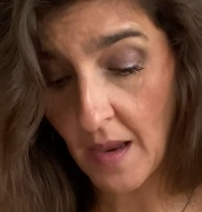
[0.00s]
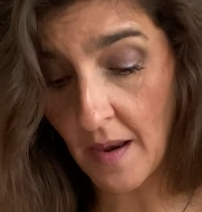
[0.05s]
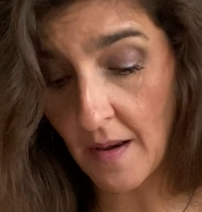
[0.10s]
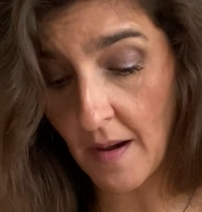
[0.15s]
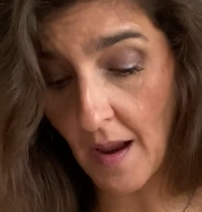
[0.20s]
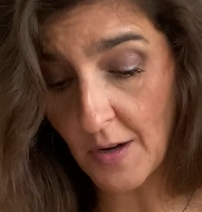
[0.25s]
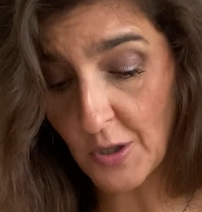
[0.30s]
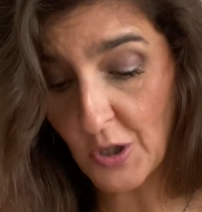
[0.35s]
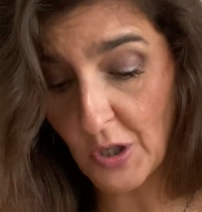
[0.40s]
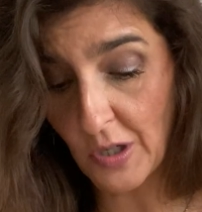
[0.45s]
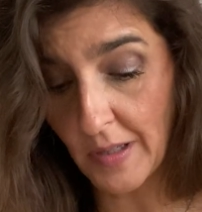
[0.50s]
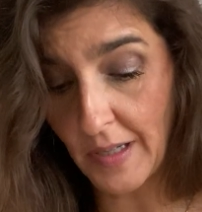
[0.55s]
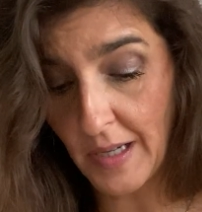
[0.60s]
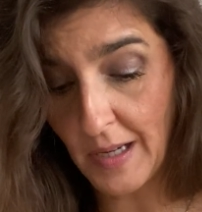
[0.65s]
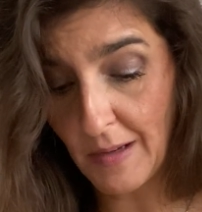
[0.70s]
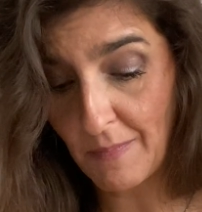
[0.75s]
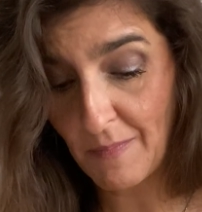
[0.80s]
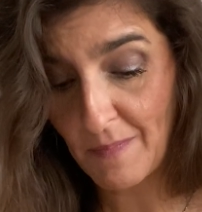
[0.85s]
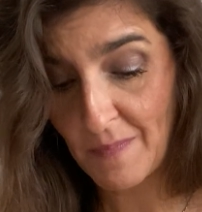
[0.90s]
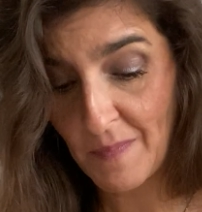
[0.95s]

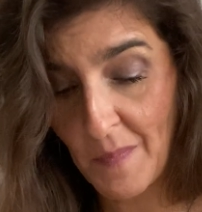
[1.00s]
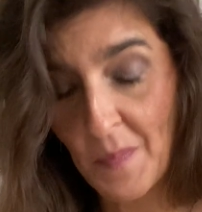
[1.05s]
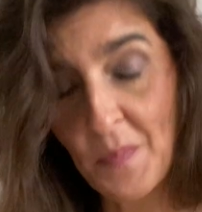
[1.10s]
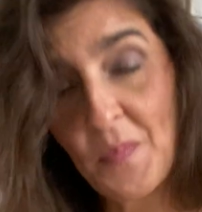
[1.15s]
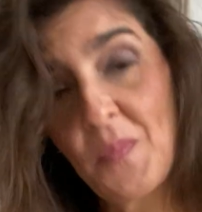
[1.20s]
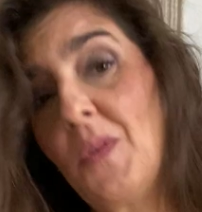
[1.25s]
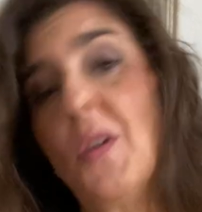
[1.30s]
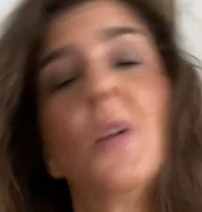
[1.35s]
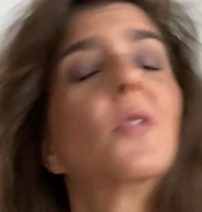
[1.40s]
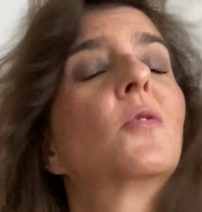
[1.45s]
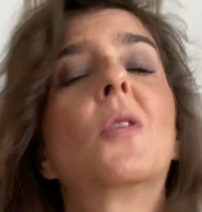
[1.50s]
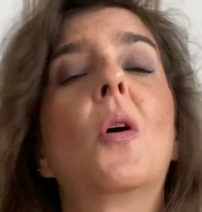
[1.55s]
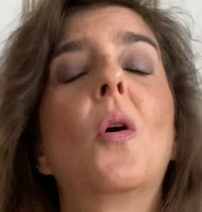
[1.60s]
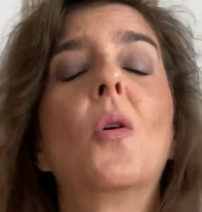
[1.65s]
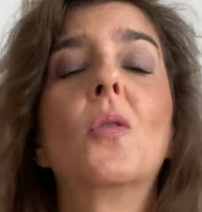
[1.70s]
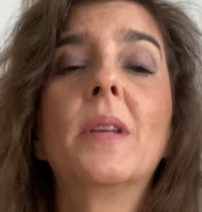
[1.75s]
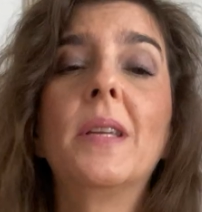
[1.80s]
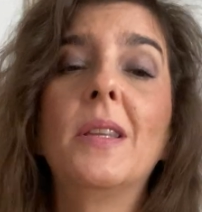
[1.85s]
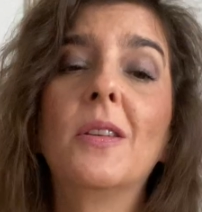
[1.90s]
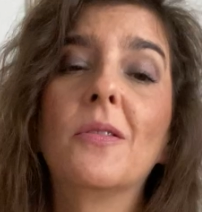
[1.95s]
actually not
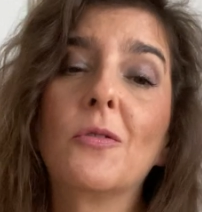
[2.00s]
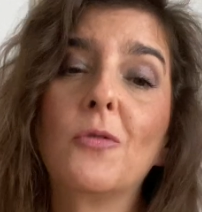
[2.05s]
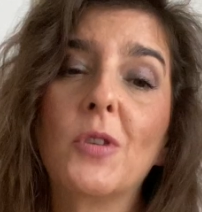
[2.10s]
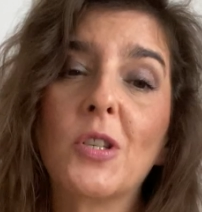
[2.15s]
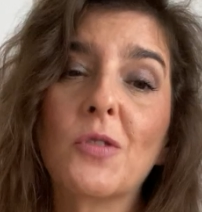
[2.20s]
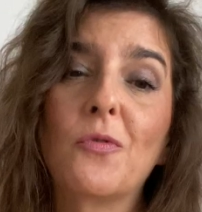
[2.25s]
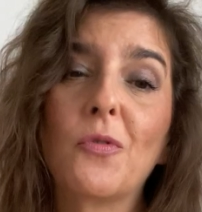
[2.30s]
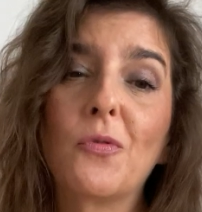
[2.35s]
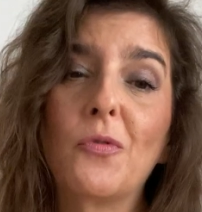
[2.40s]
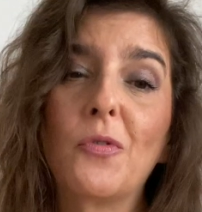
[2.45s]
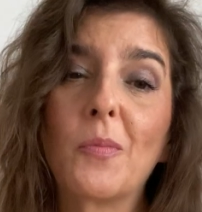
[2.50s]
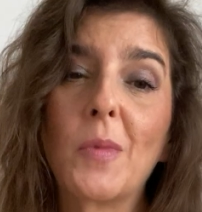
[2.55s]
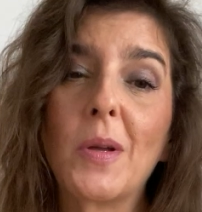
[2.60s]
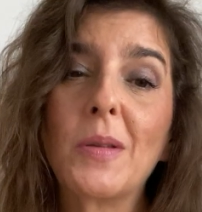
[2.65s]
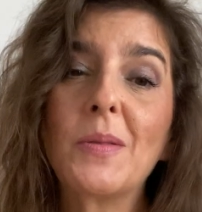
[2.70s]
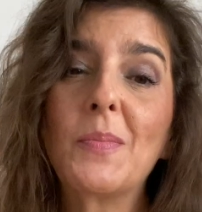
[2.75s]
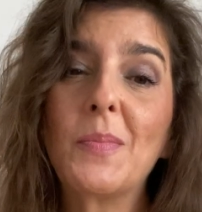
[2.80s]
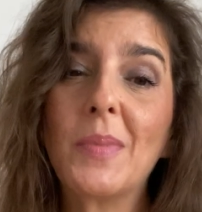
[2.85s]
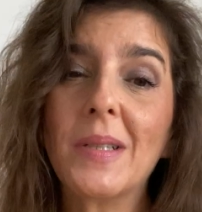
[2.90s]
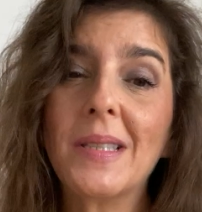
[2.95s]
only the wish
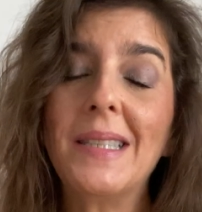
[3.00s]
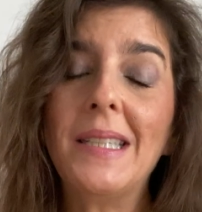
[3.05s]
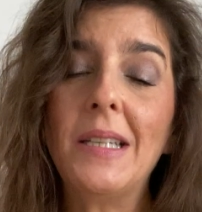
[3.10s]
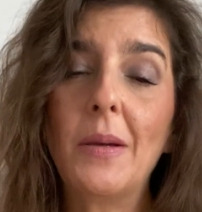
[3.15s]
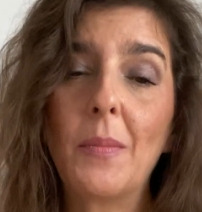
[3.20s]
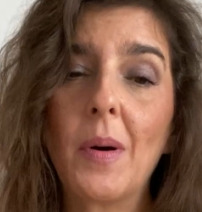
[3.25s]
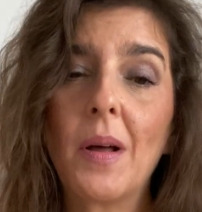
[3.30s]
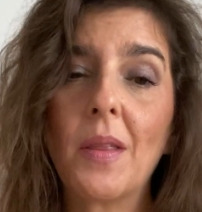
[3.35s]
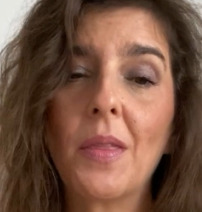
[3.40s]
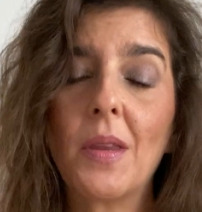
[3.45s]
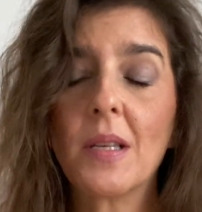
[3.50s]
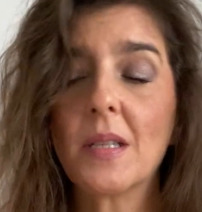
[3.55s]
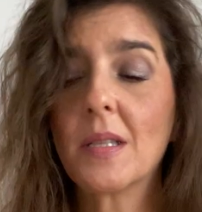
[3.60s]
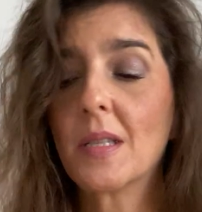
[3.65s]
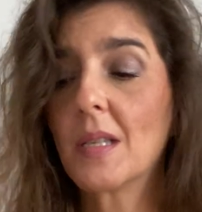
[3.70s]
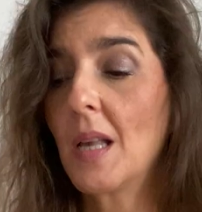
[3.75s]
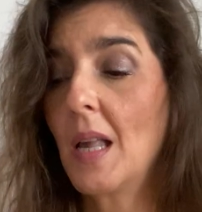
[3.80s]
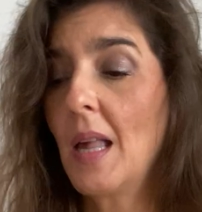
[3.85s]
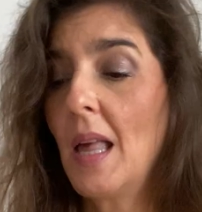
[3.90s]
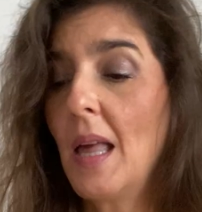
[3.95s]
fulfillment but the
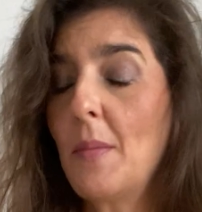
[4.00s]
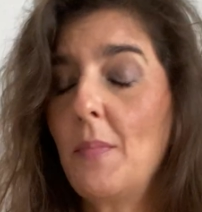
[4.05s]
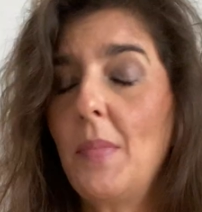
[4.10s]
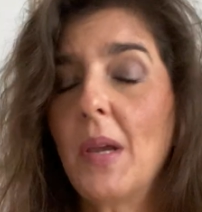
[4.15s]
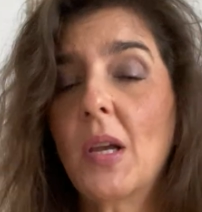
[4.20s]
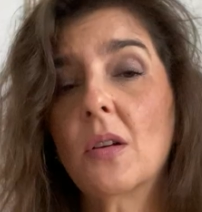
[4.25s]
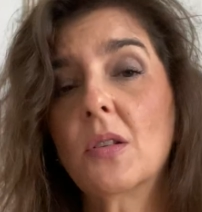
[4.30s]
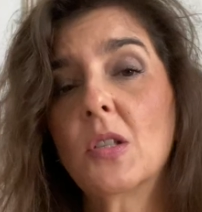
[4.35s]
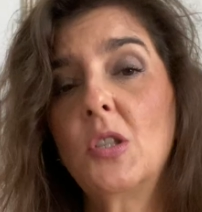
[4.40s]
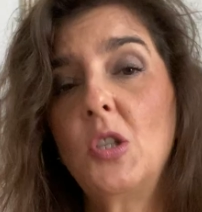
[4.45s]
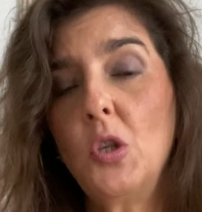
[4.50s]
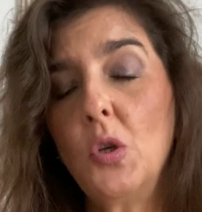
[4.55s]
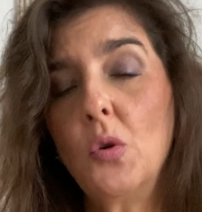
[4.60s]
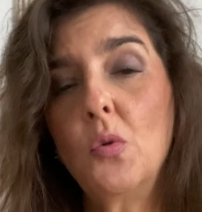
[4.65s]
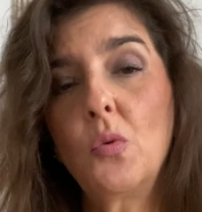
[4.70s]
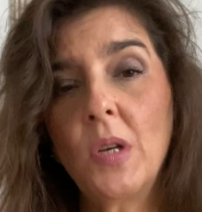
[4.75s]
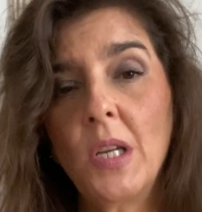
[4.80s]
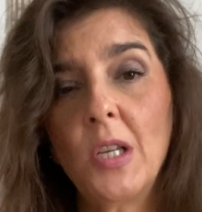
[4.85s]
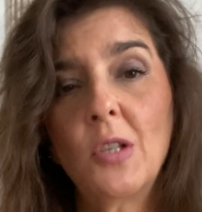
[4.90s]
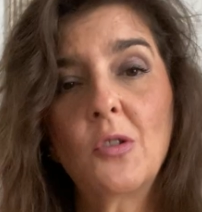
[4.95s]
abundance, because
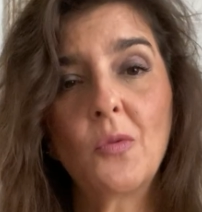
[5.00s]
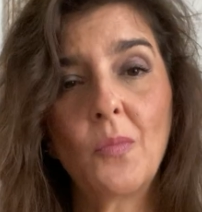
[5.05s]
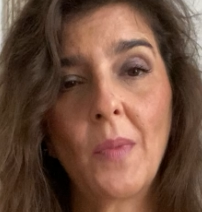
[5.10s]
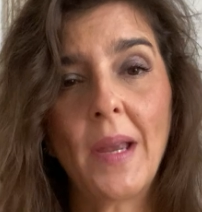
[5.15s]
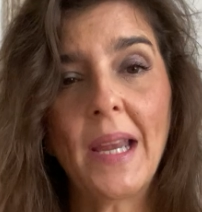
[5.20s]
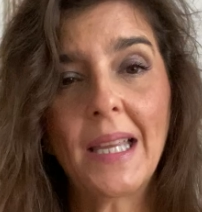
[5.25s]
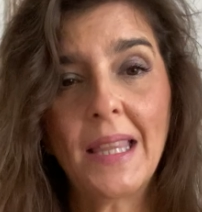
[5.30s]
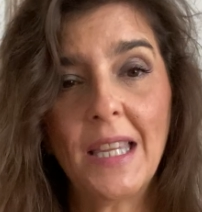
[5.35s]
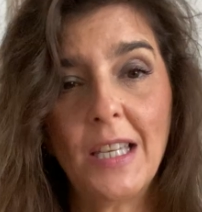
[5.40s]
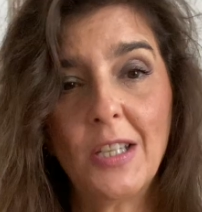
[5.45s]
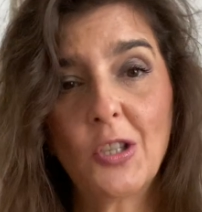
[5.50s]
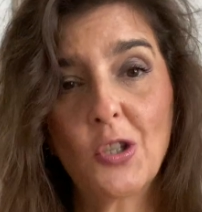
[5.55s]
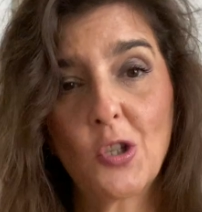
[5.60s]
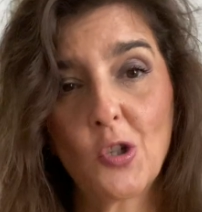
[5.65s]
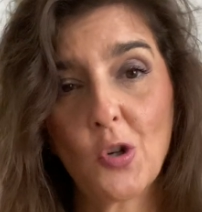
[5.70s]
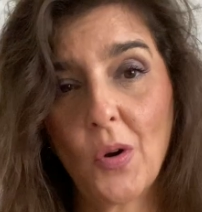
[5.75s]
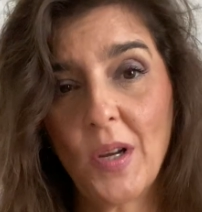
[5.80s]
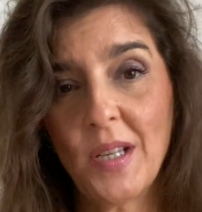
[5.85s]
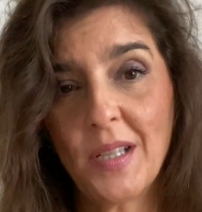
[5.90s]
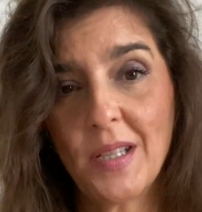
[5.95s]
you need to make these
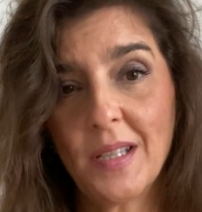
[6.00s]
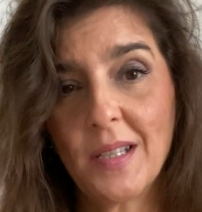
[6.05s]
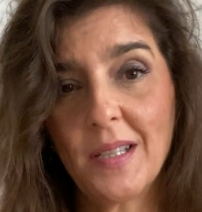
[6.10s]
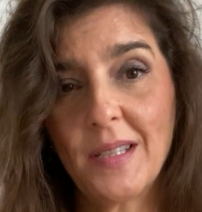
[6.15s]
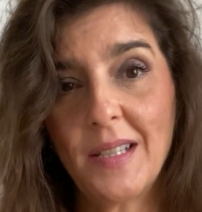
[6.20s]
choices.